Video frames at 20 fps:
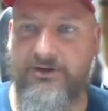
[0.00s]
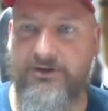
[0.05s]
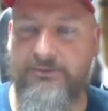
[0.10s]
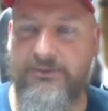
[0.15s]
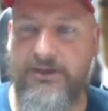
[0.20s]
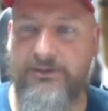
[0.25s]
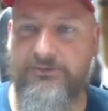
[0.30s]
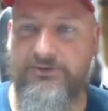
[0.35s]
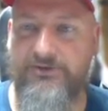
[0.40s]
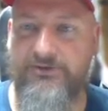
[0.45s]

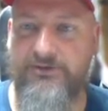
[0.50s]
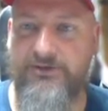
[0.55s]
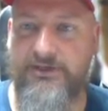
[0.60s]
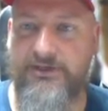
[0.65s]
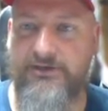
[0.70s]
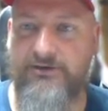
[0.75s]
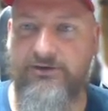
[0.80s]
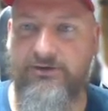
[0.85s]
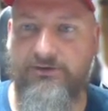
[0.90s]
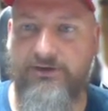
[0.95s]
coming up to
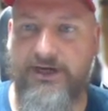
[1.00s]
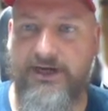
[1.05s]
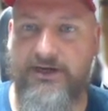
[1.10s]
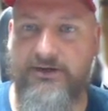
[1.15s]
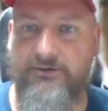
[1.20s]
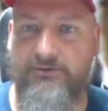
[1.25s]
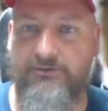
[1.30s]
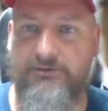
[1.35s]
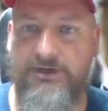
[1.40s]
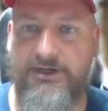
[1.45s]
the
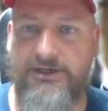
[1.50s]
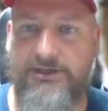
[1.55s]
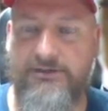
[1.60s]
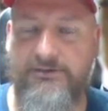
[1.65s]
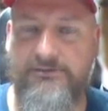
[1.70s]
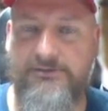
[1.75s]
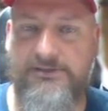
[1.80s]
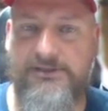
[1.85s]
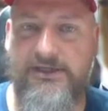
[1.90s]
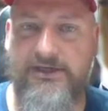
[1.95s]
ground
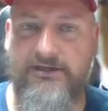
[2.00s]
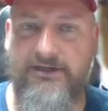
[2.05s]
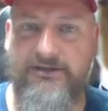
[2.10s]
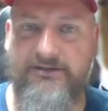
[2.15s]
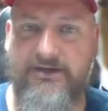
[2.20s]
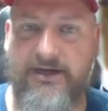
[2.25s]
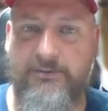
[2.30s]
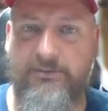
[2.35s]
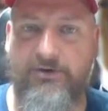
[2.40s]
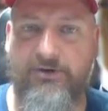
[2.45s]
rail, the
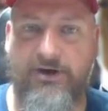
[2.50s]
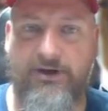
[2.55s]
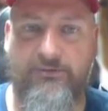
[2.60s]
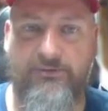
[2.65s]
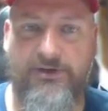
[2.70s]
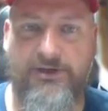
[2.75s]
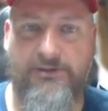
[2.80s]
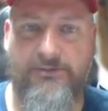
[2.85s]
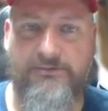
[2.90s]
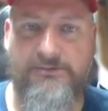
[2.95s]
top
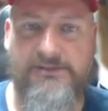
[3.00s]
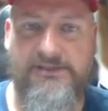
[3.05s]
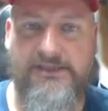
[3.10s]
ground rail.